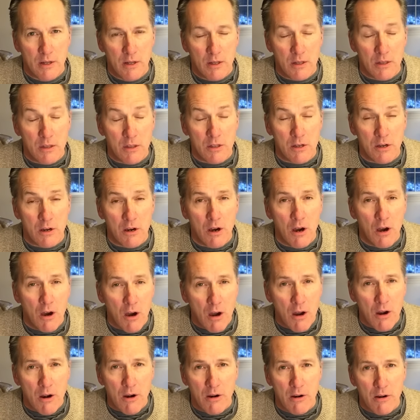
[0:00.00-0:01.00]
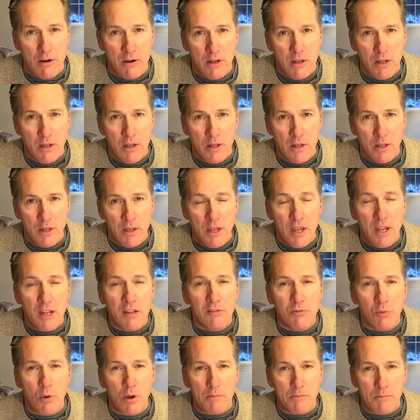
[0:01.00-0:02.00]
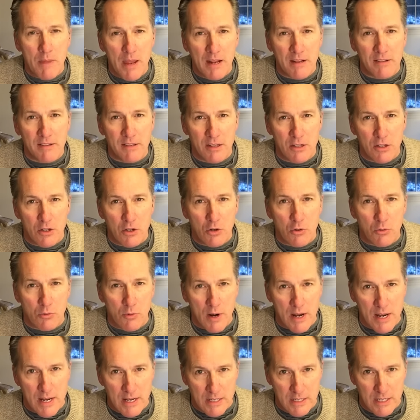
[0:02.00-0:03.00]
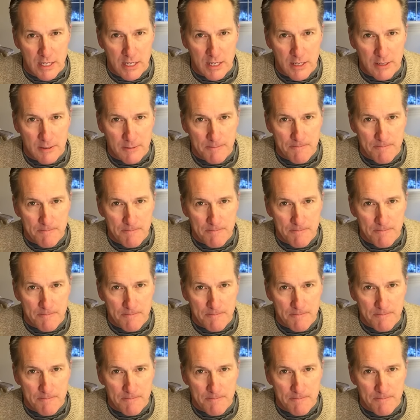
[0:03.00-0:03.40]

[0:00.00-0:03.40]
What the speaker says: The hard is what makes it great."